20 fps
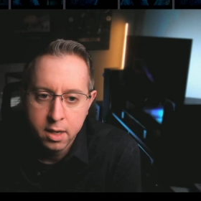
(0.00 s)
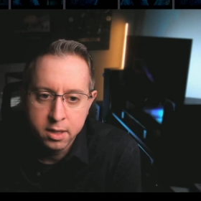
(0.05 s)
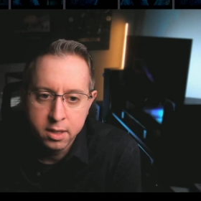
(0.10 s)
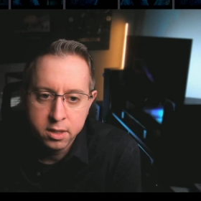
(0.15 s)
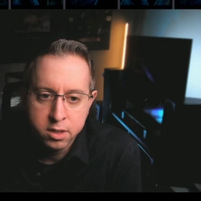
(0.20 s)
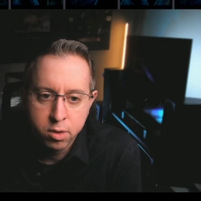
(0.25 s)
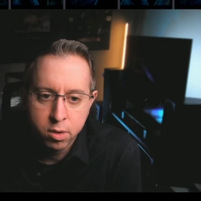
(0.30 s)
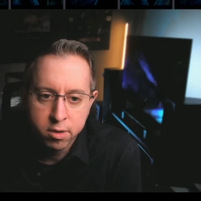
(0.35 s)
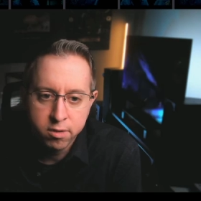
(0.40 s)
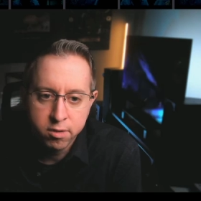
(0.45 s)
And
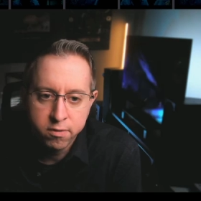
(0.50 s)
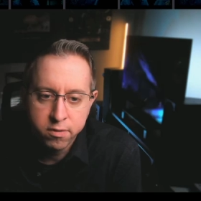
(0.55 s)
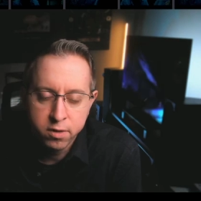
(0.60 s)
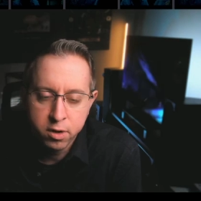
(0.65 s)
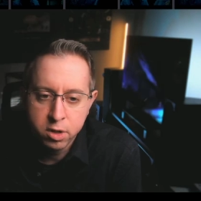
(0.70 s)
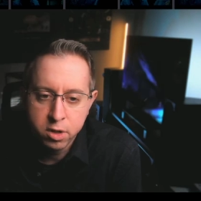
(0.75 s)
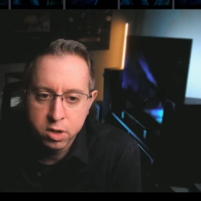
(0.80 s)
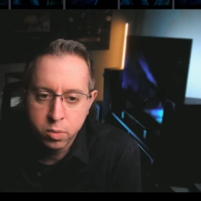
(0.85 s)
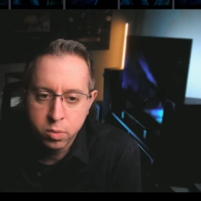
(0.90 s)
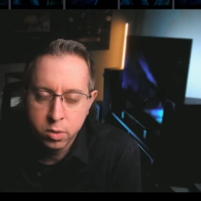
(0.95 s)
so our
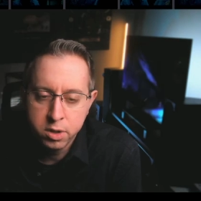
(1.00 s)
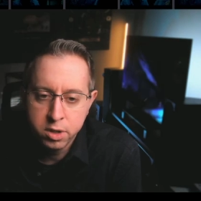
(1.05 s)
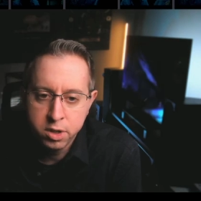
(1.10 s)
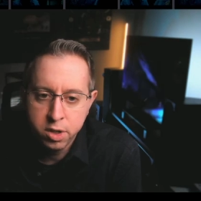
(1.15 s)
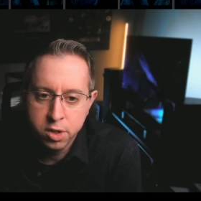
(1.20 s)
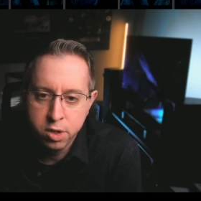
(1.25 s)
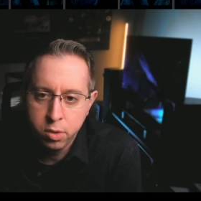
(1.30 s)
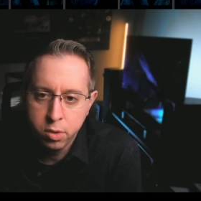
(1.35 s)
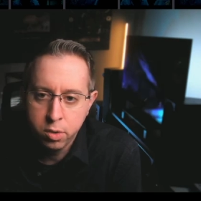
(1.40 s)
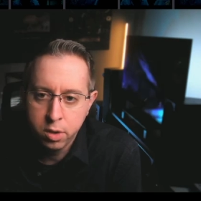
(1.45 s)
first was
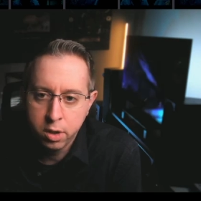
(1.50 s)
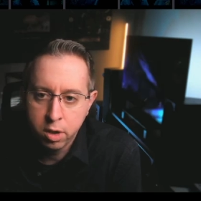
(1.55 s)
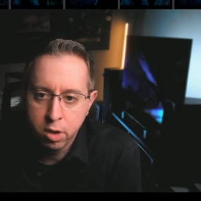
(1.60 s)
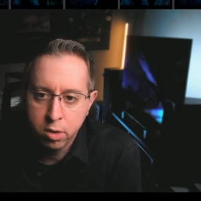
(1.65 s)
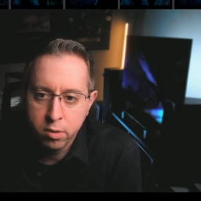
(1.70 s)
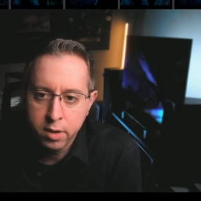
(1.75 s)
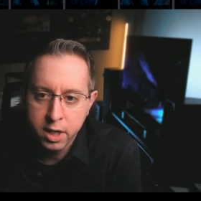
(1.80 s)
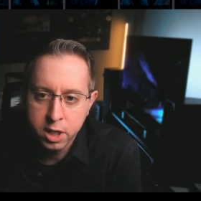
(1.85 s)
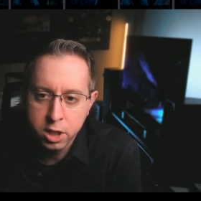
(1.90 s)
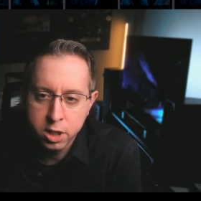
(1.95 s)
to do a
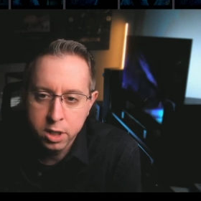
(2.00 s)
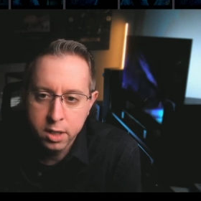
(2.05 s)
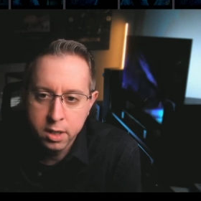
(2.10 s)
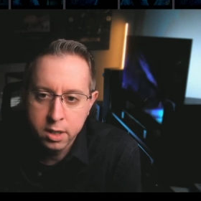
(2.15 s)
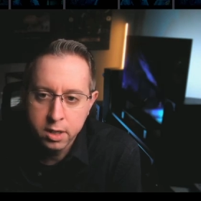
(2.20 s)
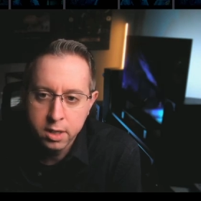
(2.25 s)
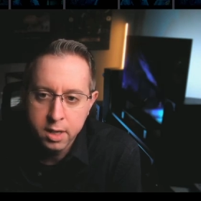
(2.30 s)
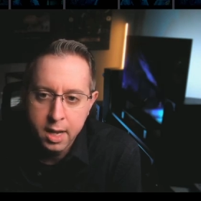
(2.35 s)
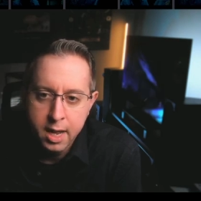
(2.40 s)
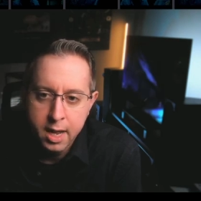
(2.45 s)

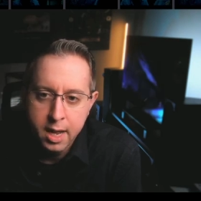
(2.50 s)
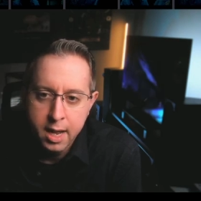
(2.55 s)
correction,